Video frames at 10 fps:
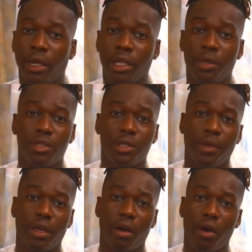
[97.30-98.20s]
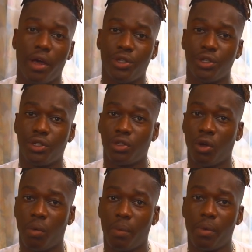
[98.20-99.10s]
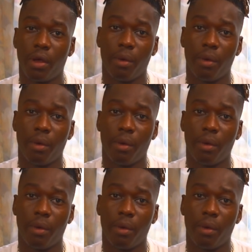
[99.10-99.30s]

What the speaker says: My name is Michael Hedges Tom.